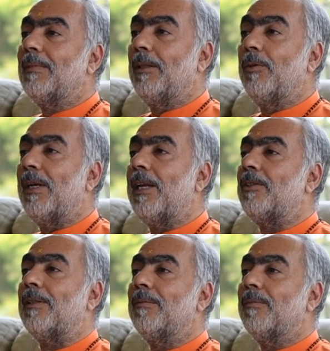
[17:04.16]
Hindu
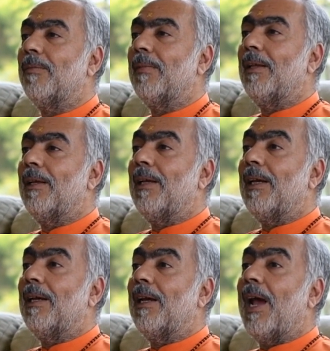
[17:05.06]
religion.
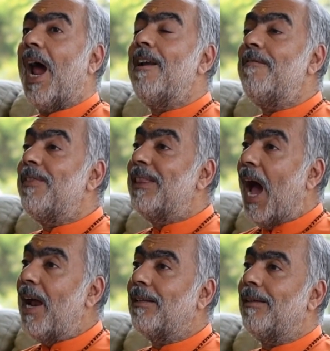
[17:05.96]
And if
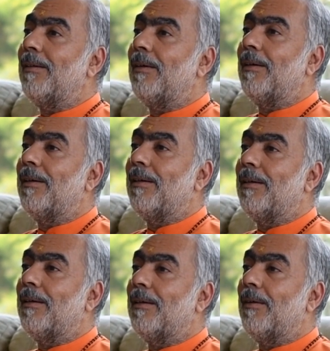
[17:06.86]
that
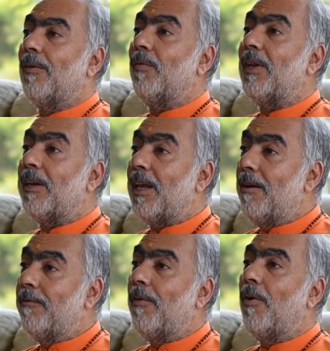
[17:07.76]
we
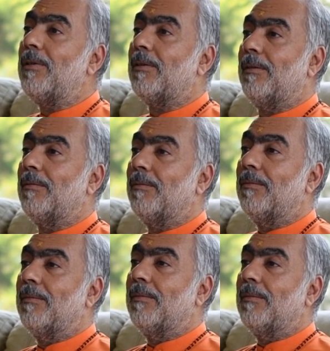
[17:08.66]
reinforce
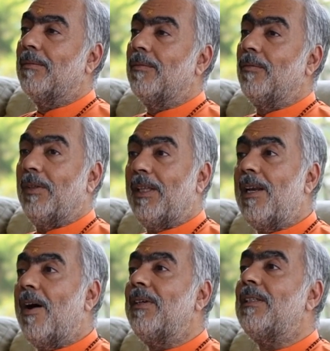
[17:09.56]
within
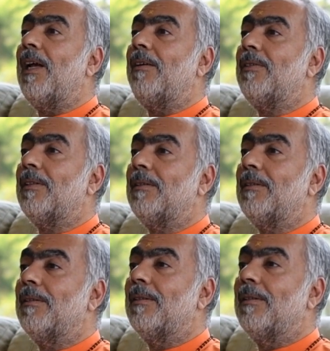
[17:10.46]
ourselves
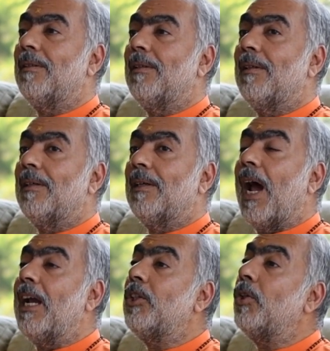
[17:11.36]

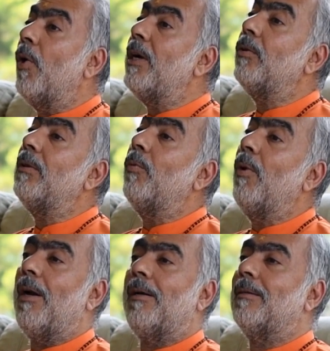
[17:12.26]
and show it to the
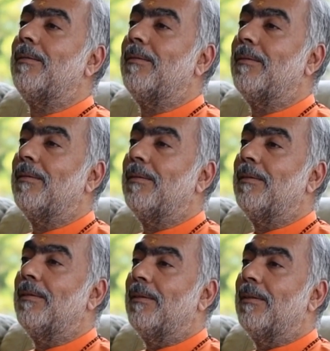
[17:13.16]
world,
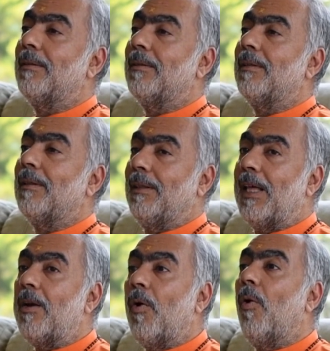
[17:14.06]

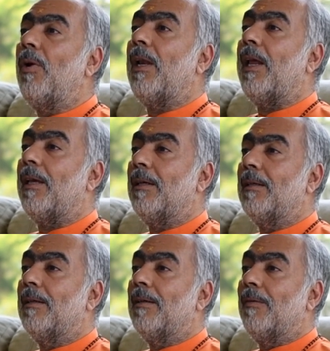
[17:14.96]
then only
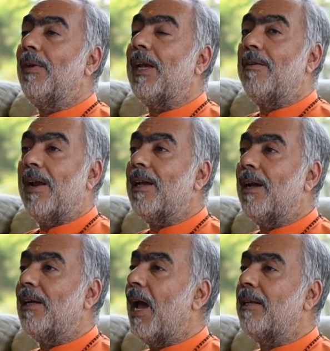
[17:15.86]
we can
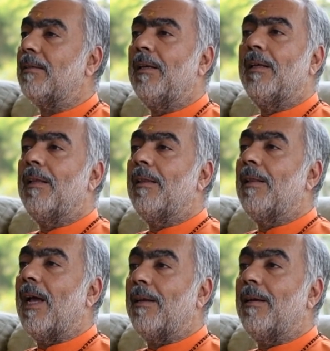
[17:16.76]
recognize
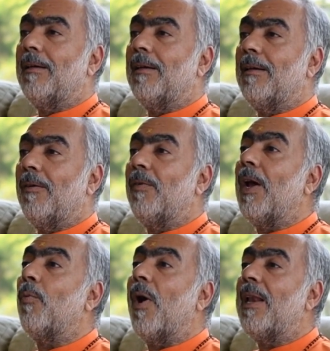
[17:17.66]
that we
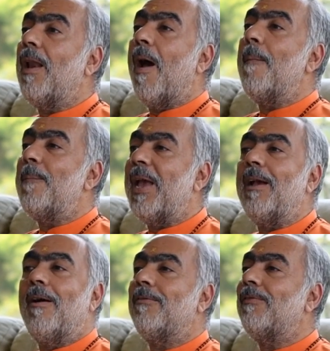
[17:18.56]
are one big
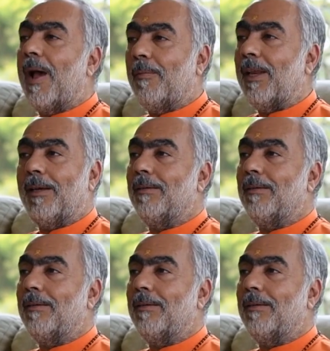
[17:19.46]
family.